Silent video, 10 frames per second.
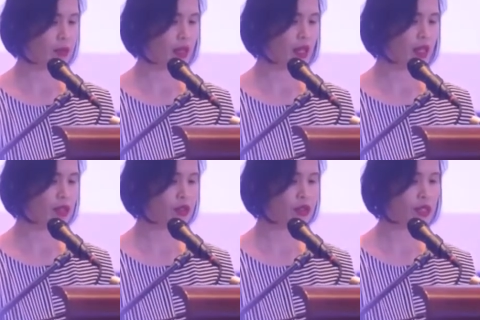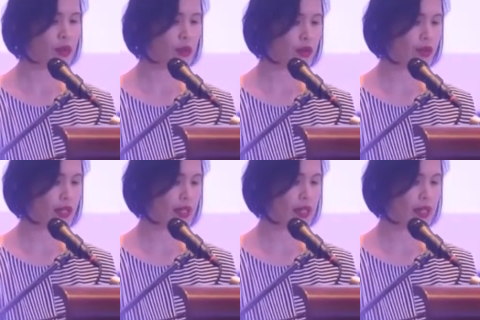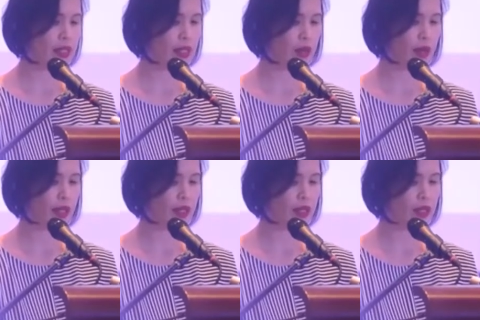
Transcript: when a country's growth rate had accelerated,